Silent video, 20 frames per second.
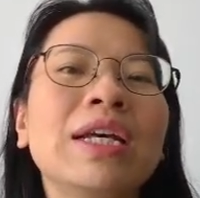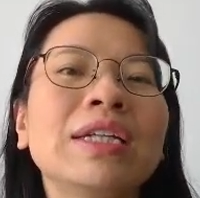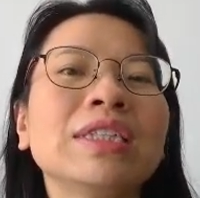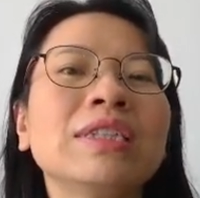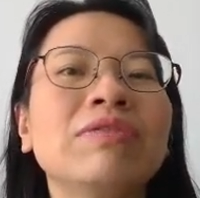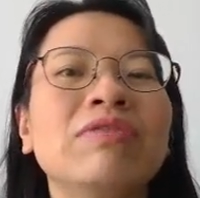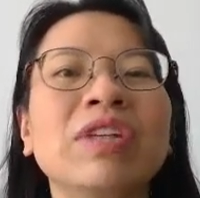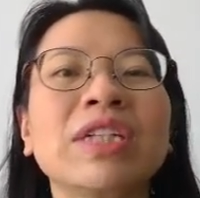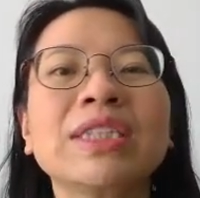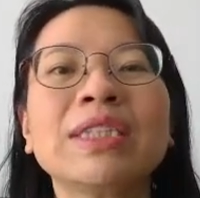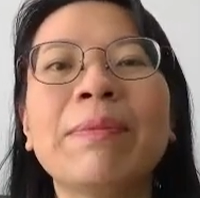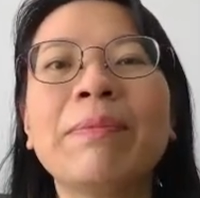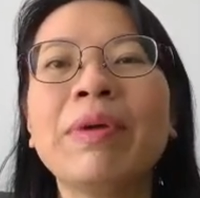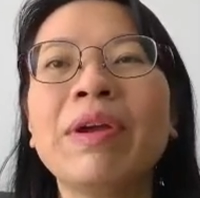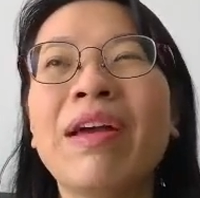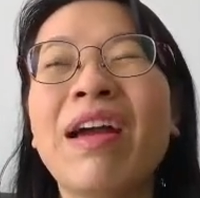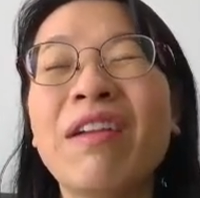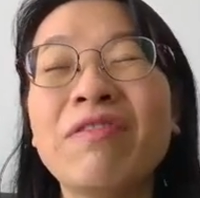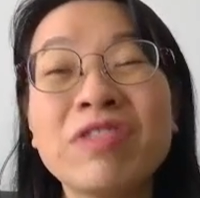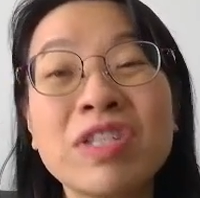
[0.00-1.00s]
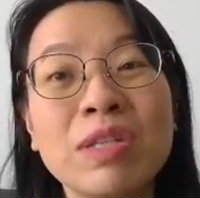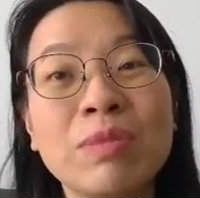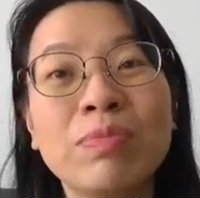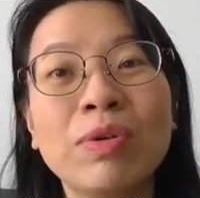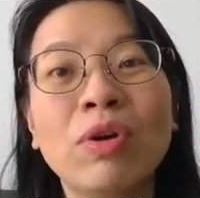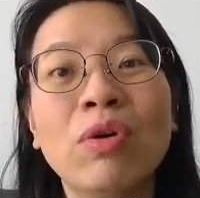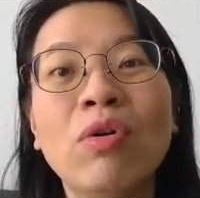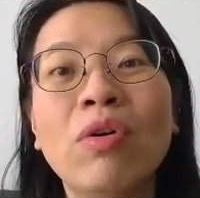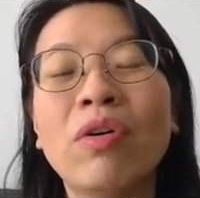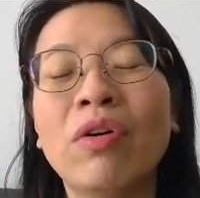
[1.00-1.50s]
Like for example, in
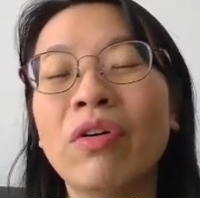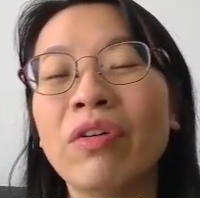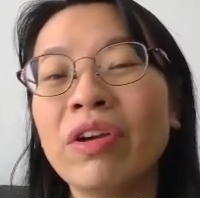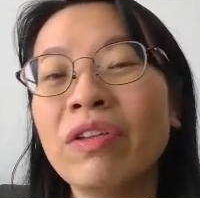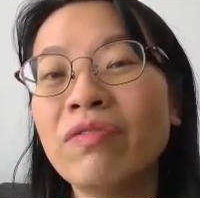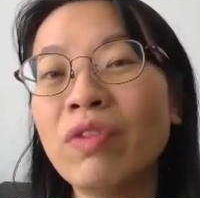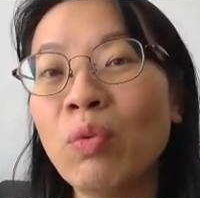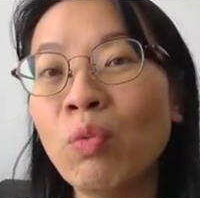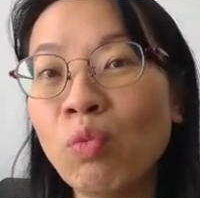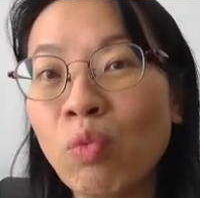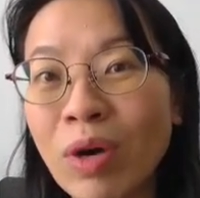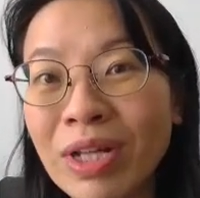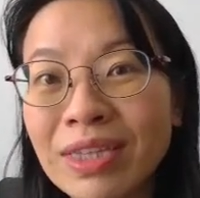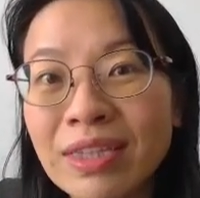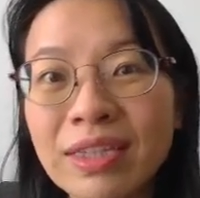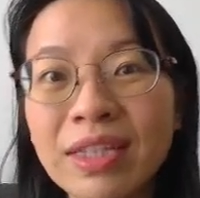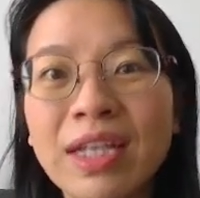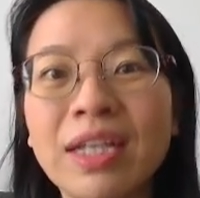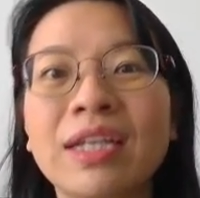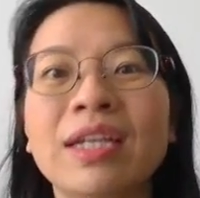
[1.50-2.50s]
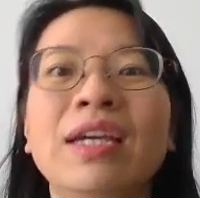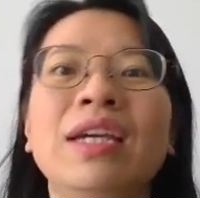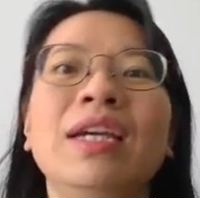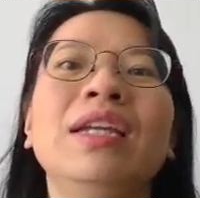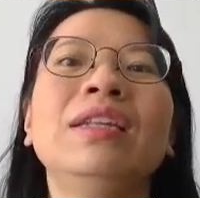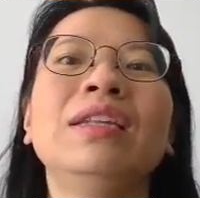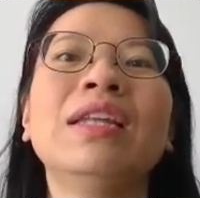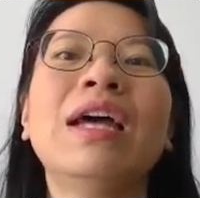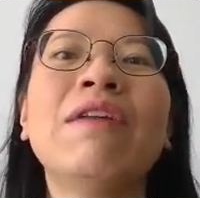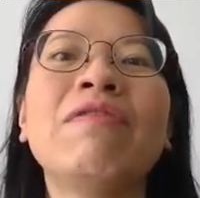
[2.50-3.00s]
FCPO, or even one tick
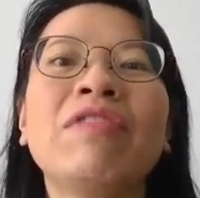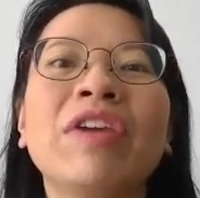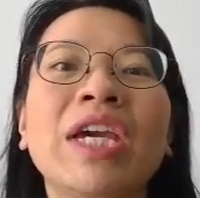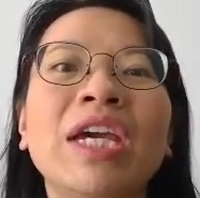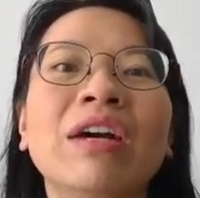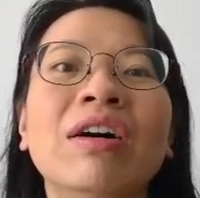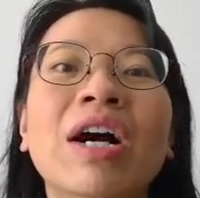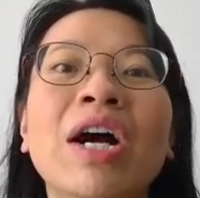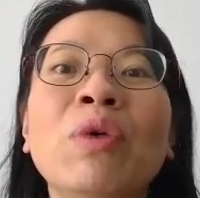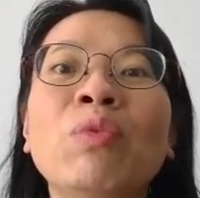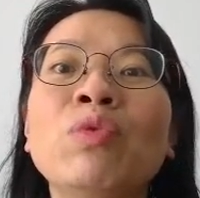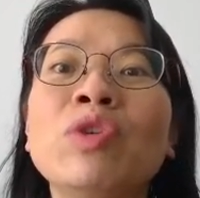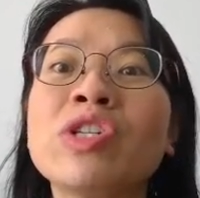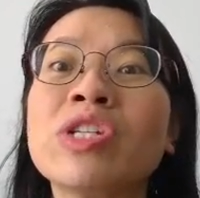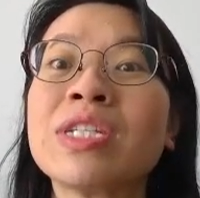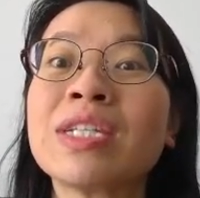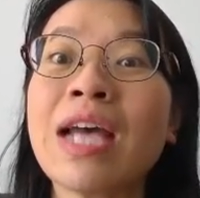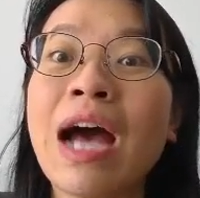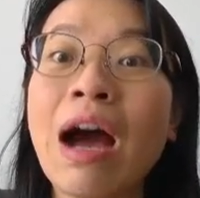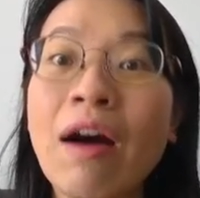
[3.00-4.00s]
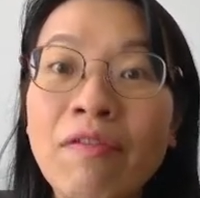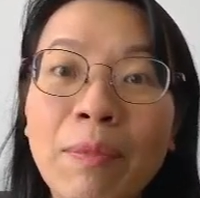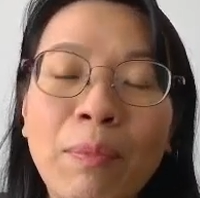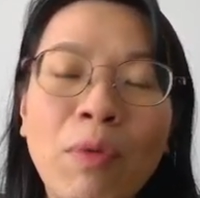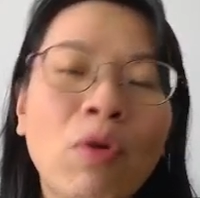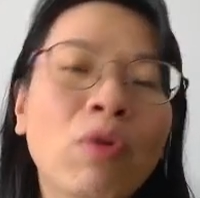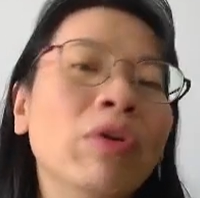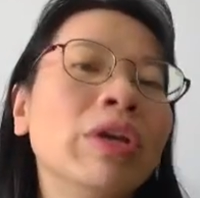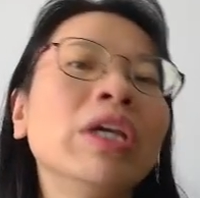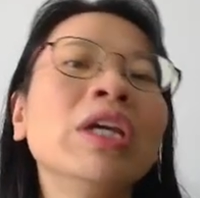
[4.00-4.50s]
in FKLI, which is half a
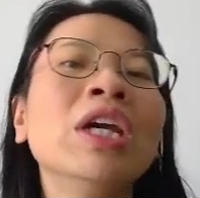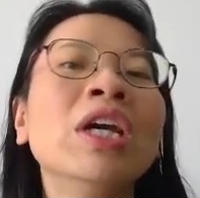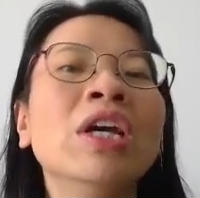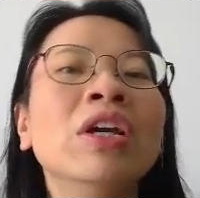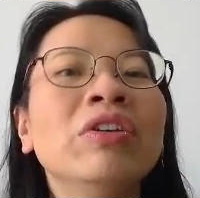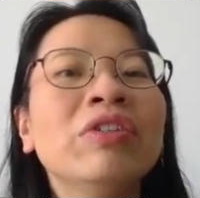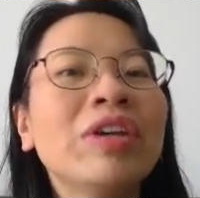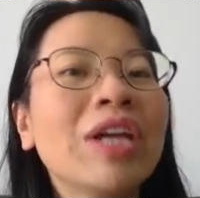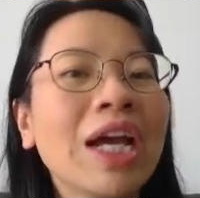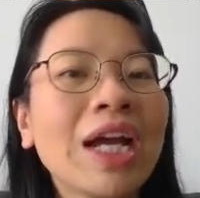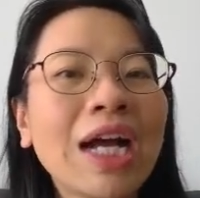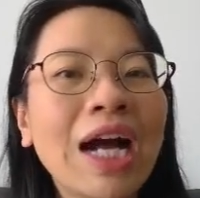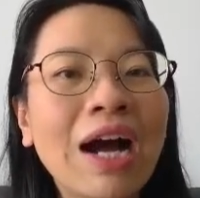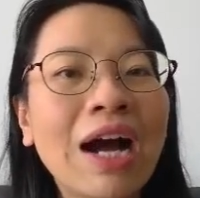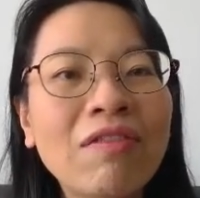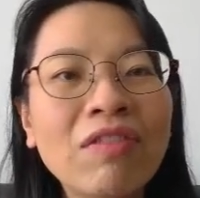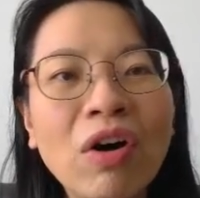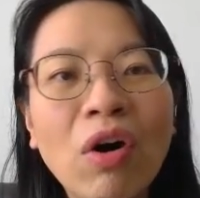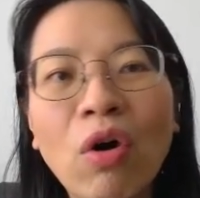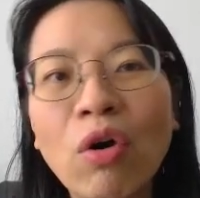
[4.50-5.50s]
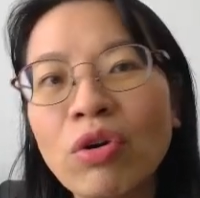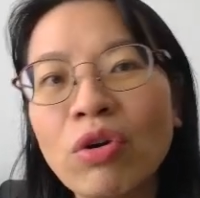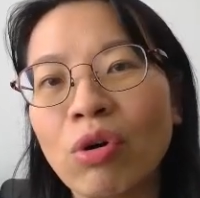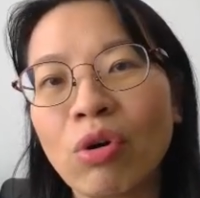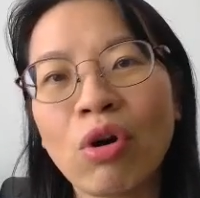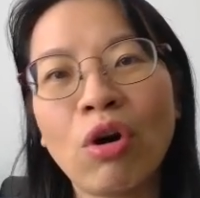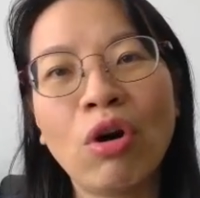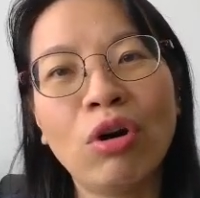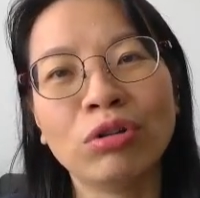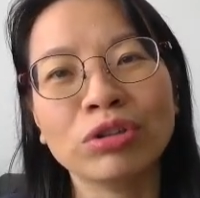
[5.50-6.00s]
point, you can cover all
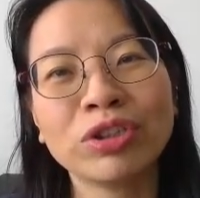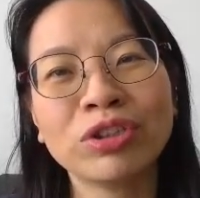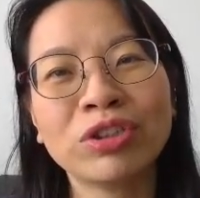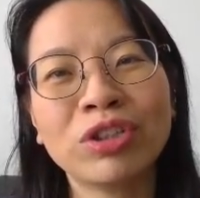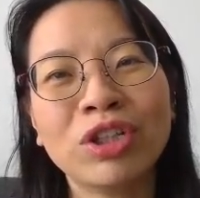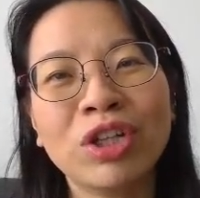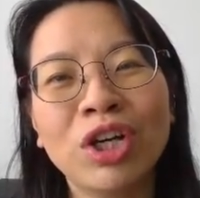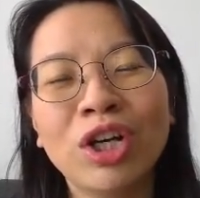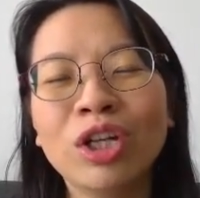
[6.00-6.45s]
your costs.